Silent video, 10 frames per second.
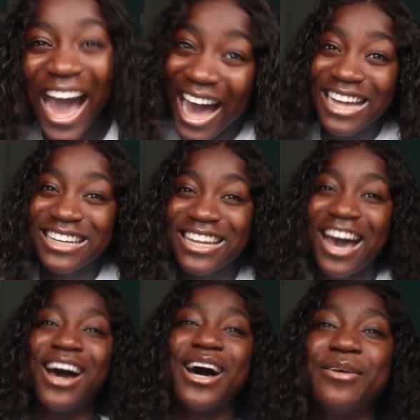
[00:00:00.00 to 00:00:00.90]

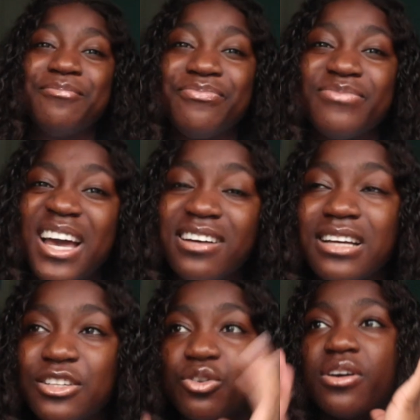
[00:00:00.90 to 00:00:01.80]
And yeah,
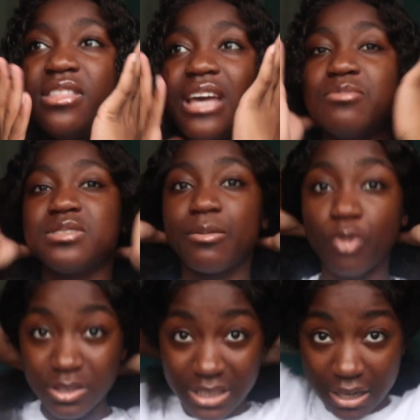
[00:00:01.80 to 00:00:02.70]
enjoy the Amsterdam
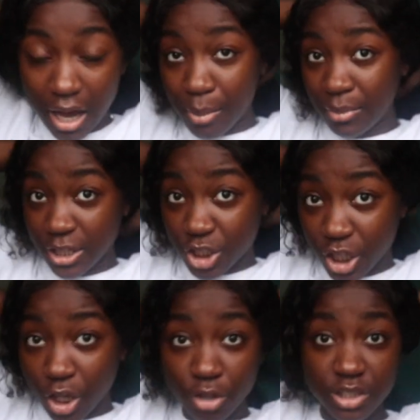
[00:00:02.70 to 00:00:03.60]
content. I'm
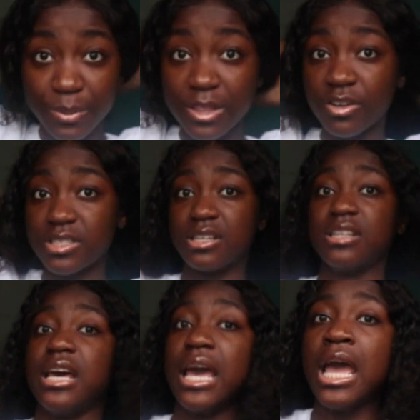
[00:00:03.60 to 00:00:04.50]
literally going to spend the rest of
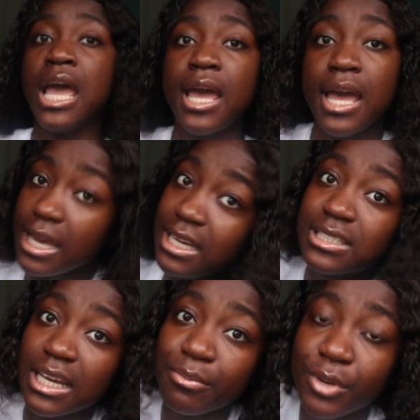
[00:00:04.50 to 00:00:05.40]
the day
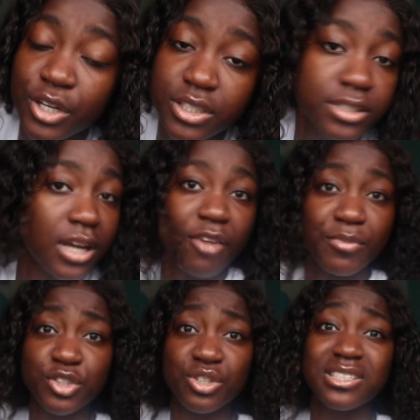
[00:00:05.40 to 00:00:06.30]
eating, because I've
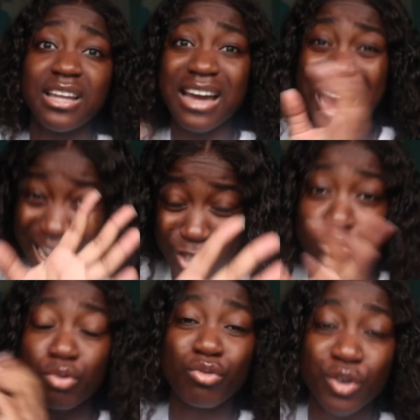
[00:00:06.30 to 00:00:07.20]
been treated like
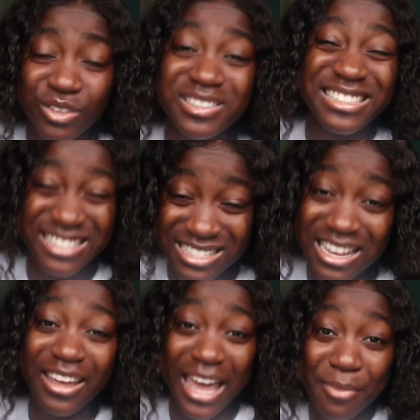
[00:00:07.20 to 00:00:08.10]
actual royalty since
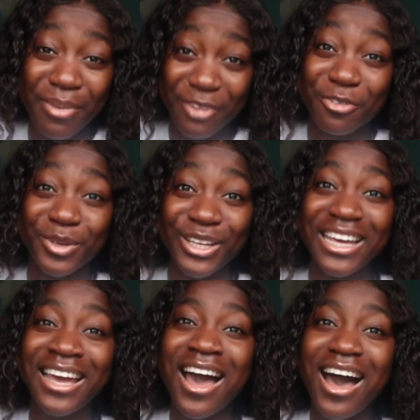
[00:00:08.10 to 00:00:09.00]
I came back from
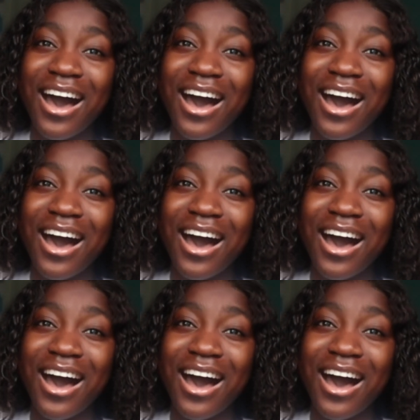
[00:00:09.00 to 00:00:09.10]
uni.